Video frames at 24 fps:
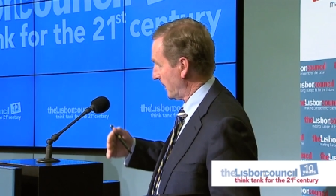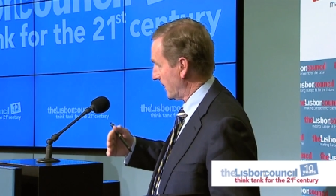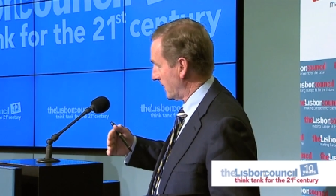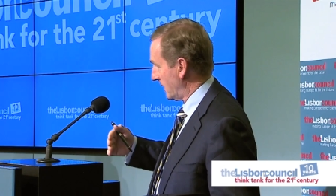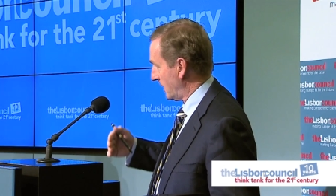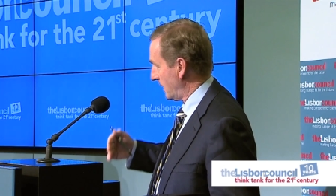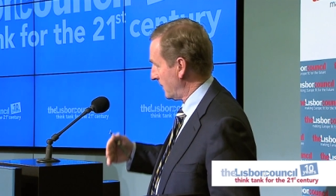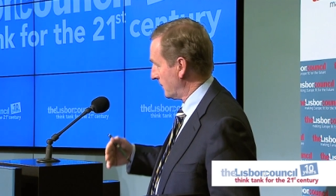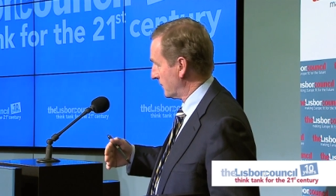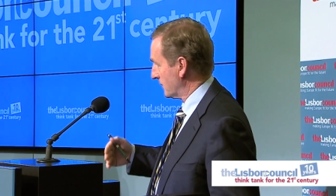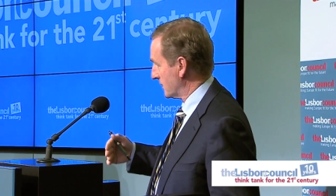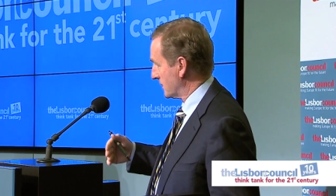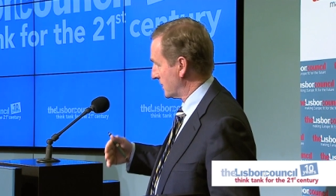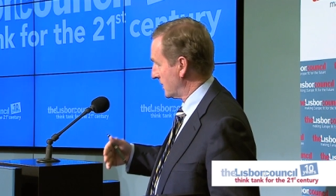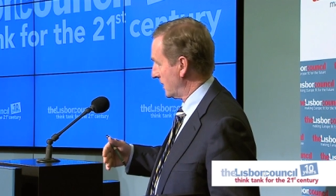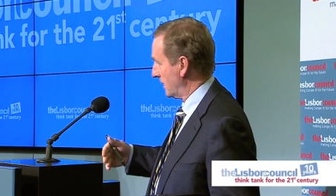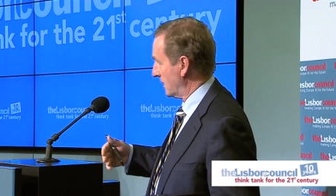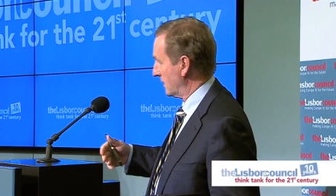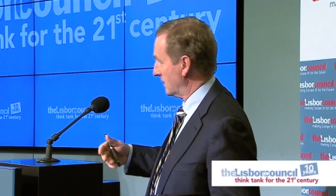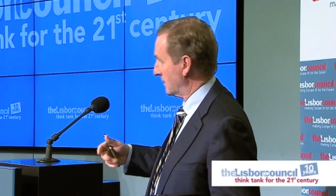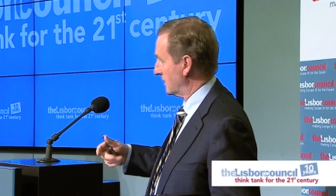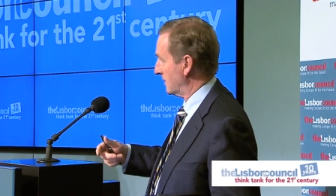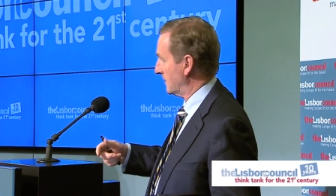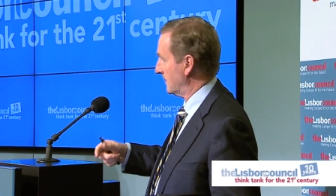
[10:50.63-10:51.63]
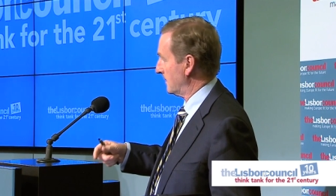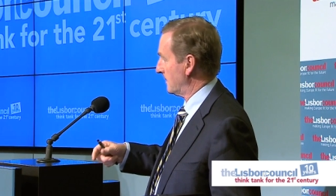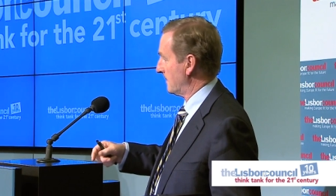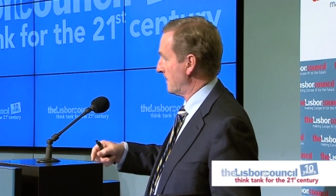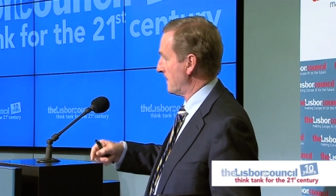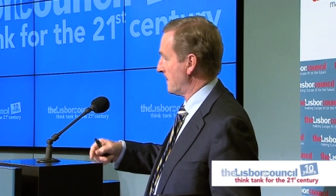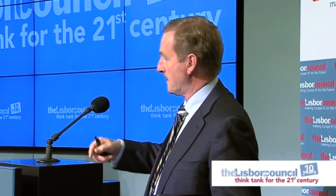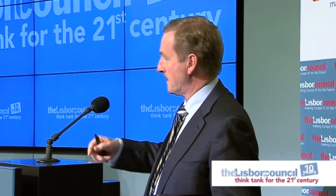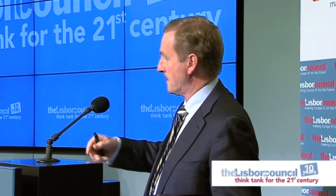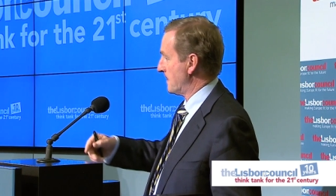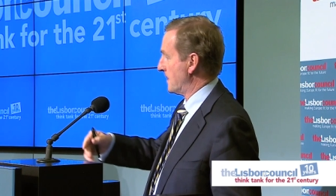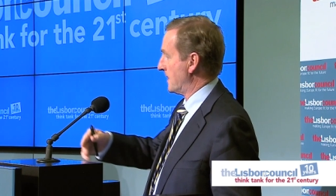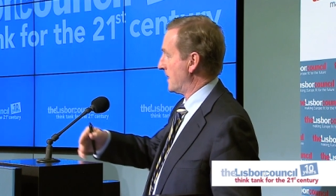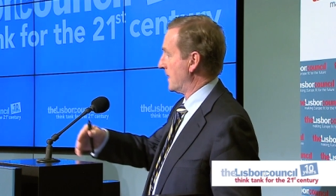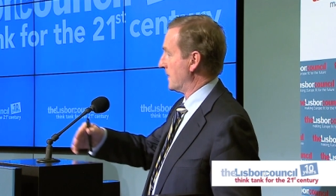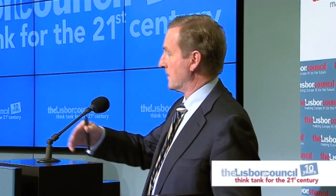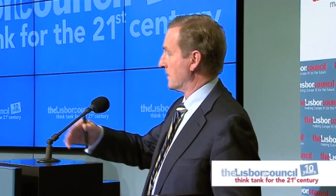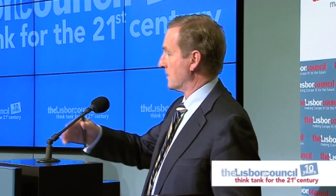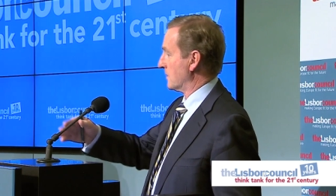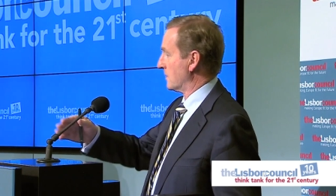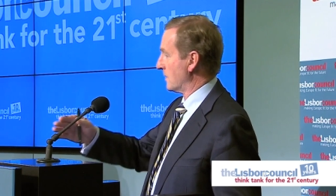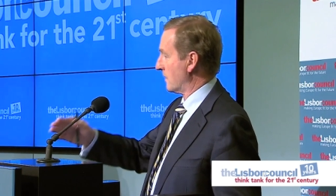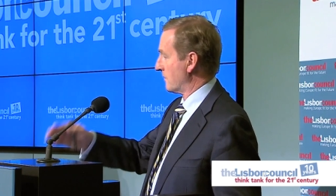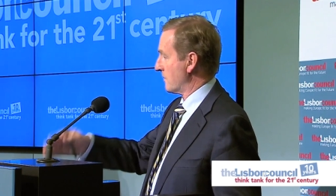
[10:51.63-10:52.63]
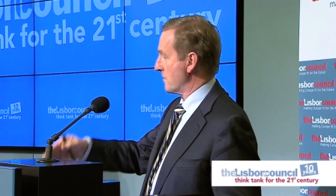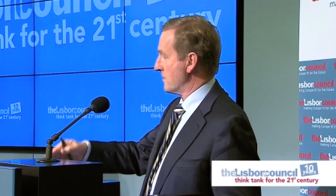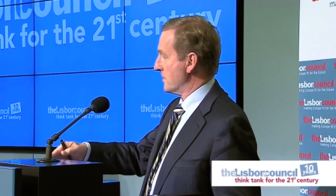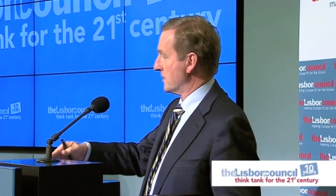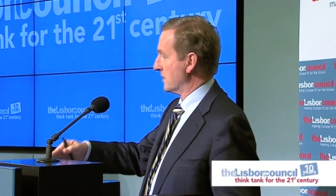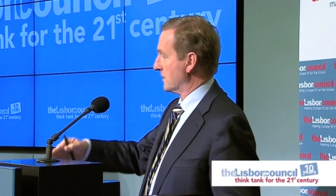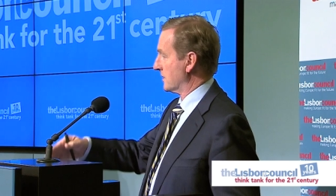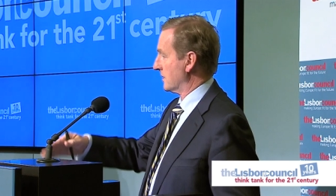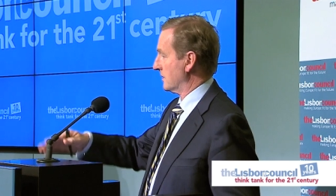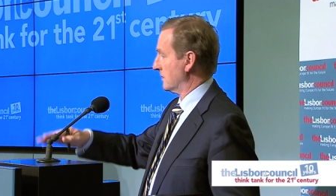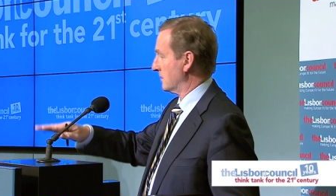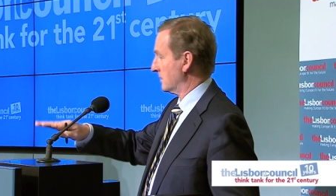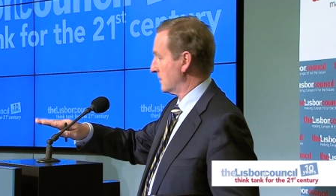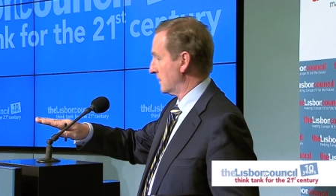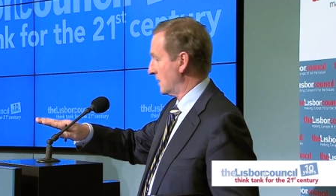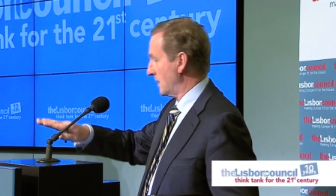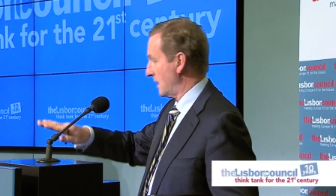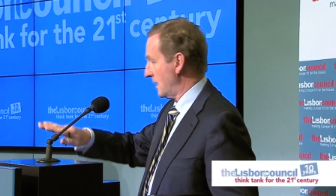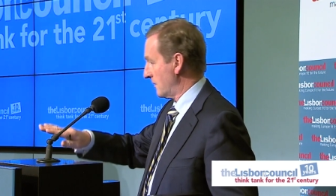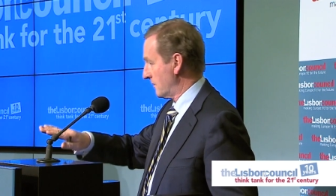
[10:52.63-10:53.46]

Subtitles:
I have to say that the government and